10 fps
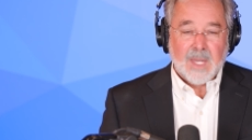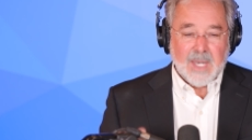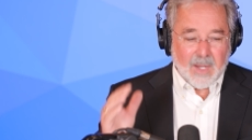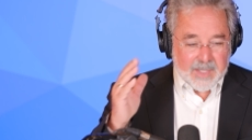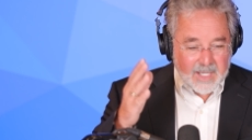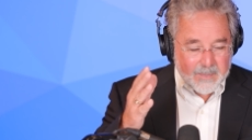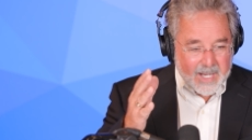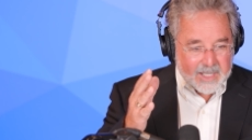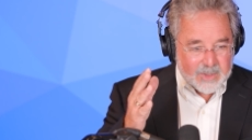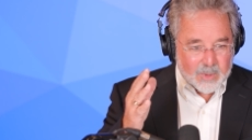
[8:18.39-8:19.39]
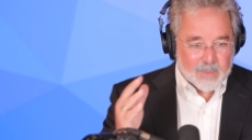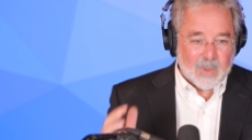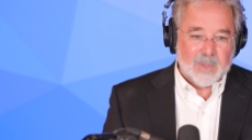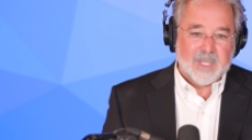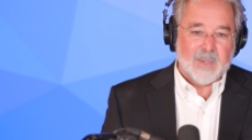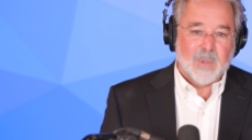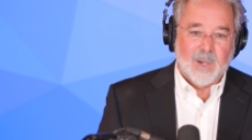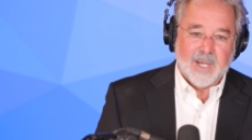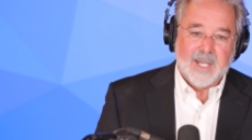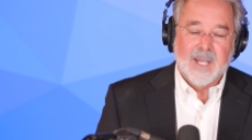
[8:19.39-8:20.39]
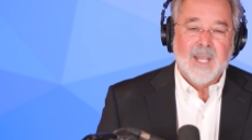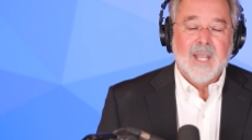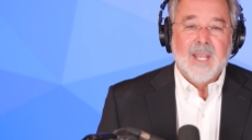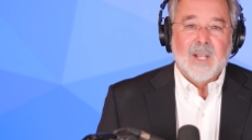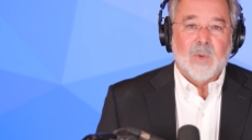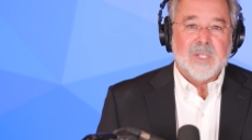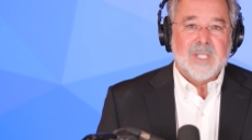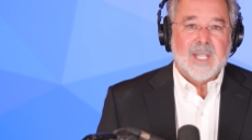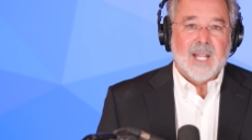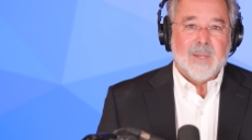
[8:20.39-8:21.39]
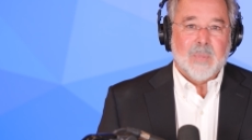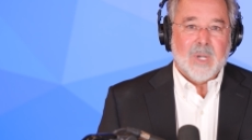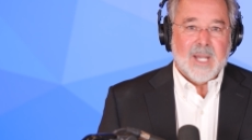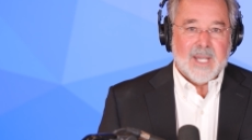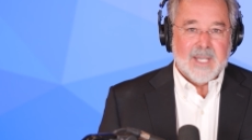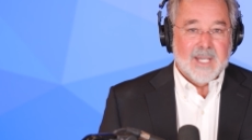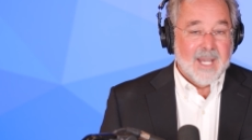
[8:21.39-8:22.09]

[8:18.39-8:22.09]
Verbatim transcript: Now, to get back to our birthday party, Christy and I prayed,